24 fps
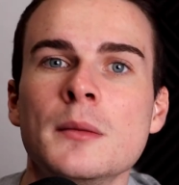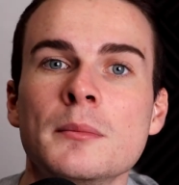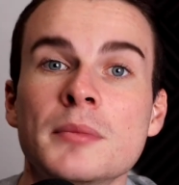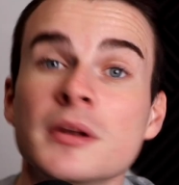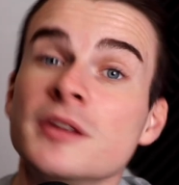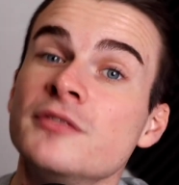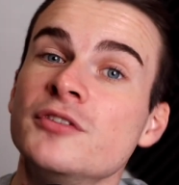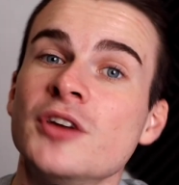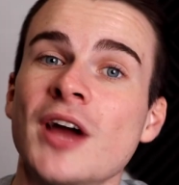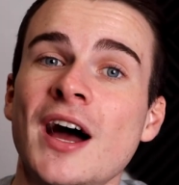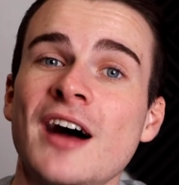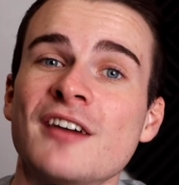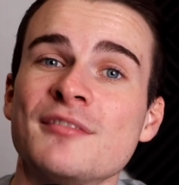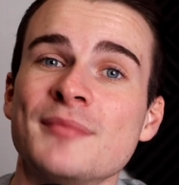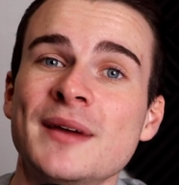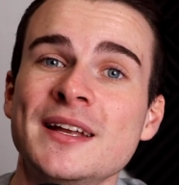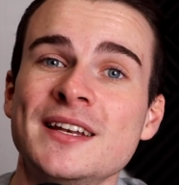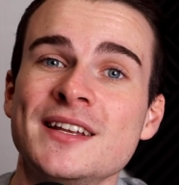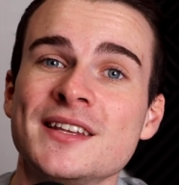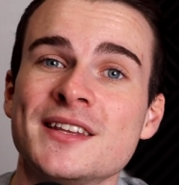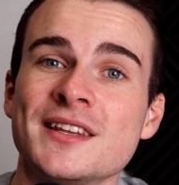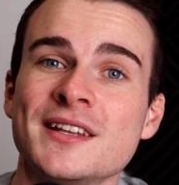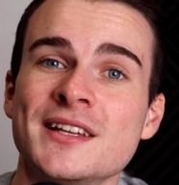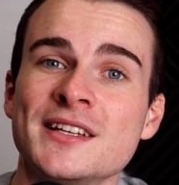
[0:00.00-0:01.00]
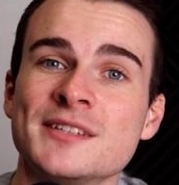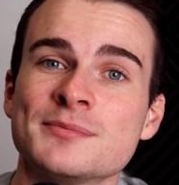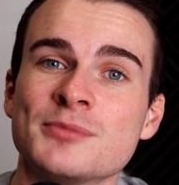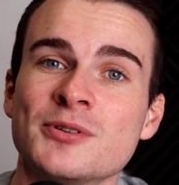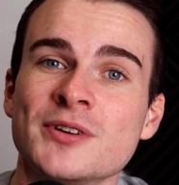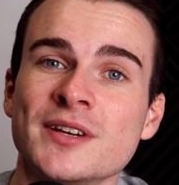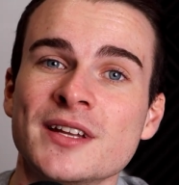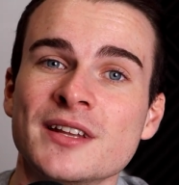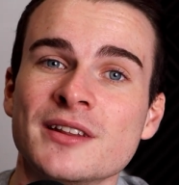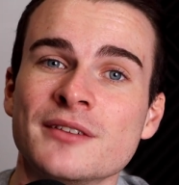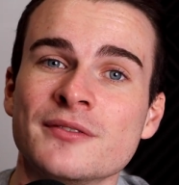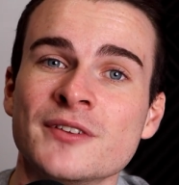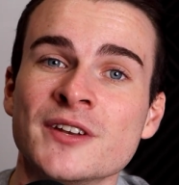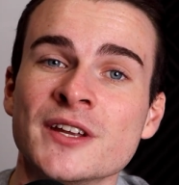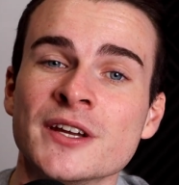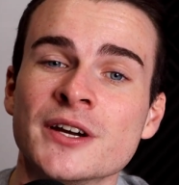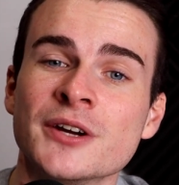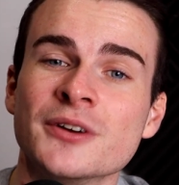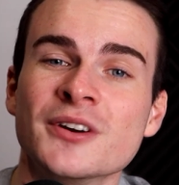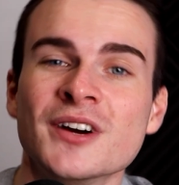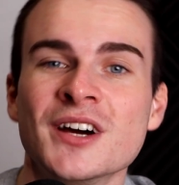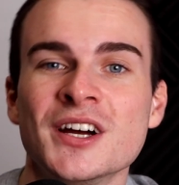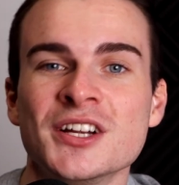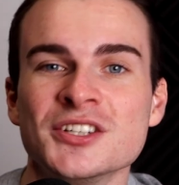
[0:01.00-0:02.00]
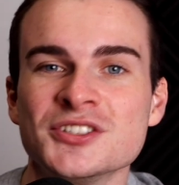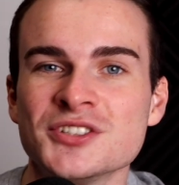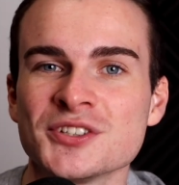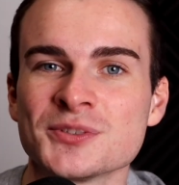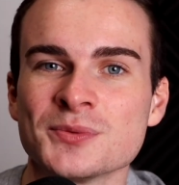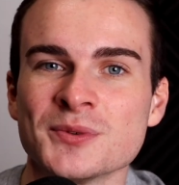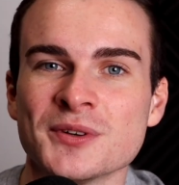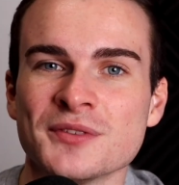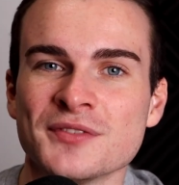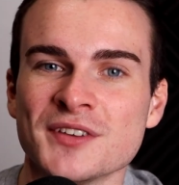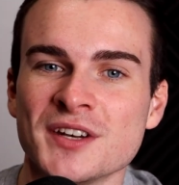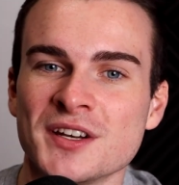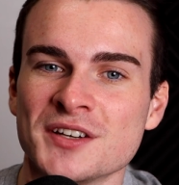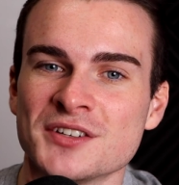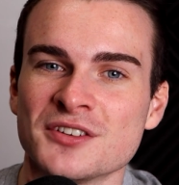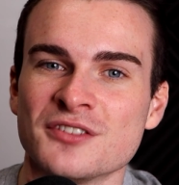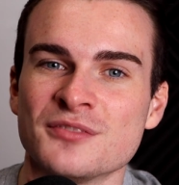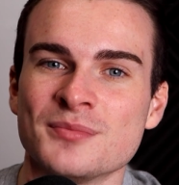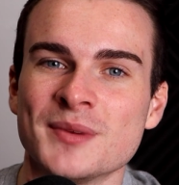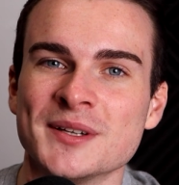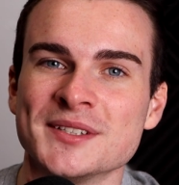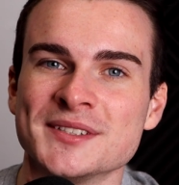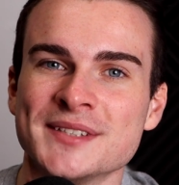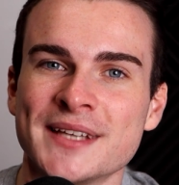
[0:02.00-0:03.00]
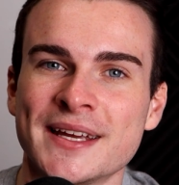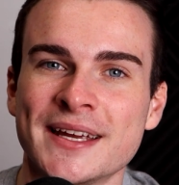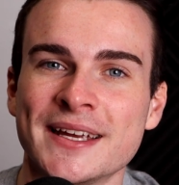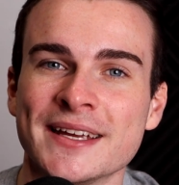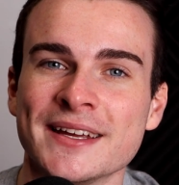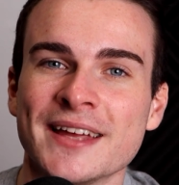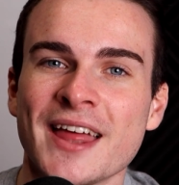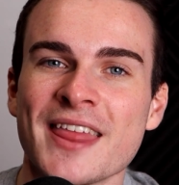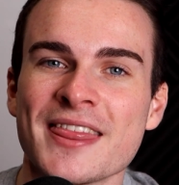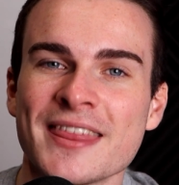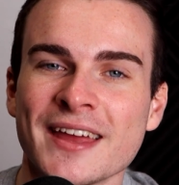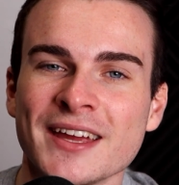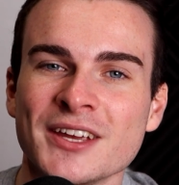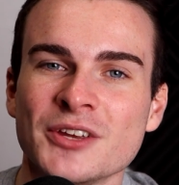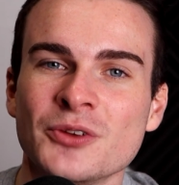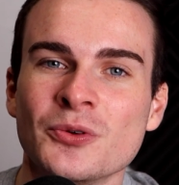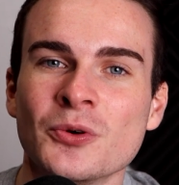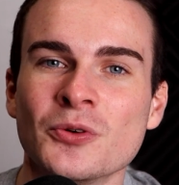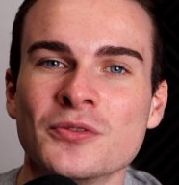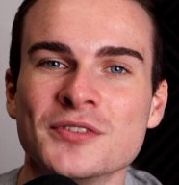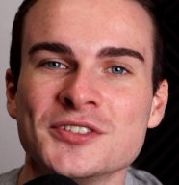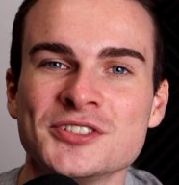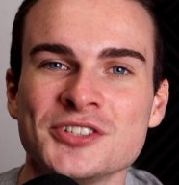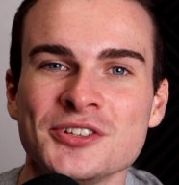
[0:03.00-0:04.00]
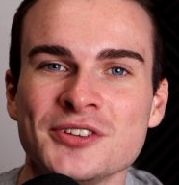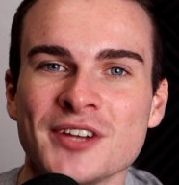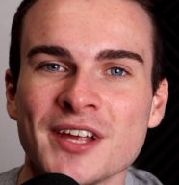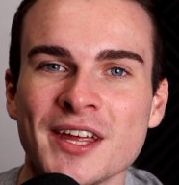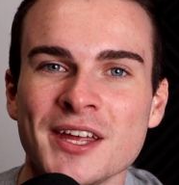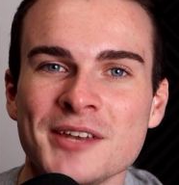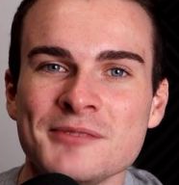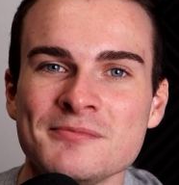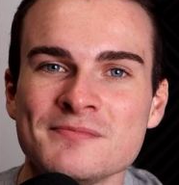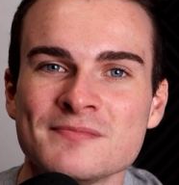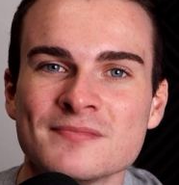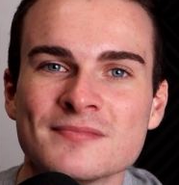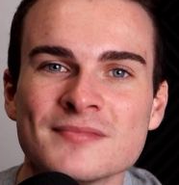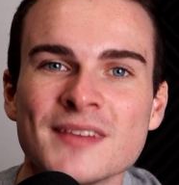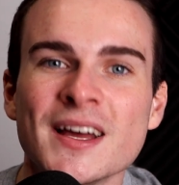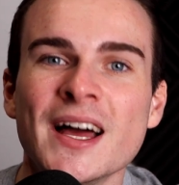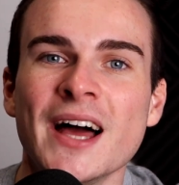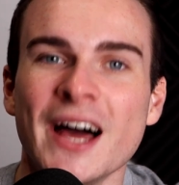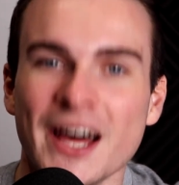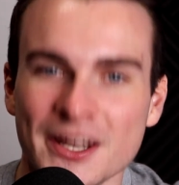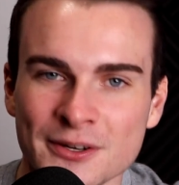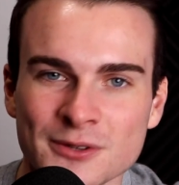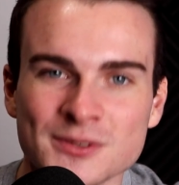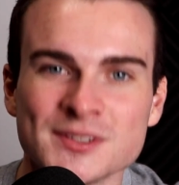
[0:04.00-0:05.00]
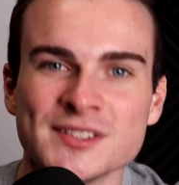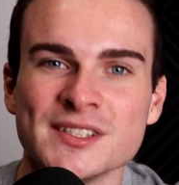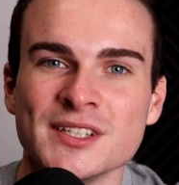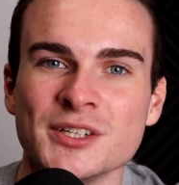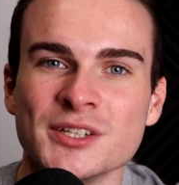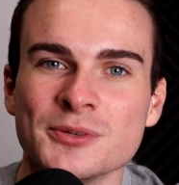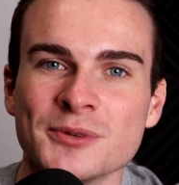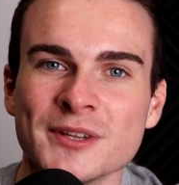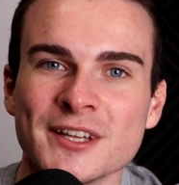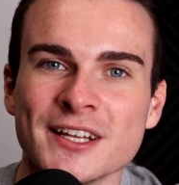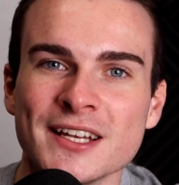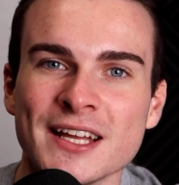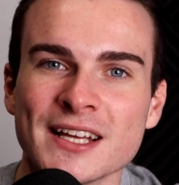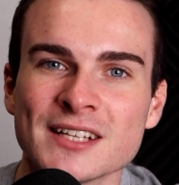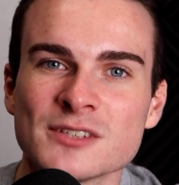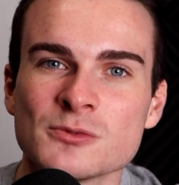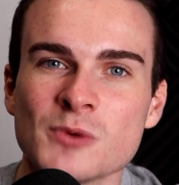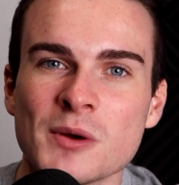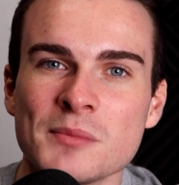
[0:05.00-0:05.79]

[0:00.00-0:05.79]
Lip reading: But if you have made it to this point in the video, just want to finish off by saying thank you all for tuning in and I'll see you in the next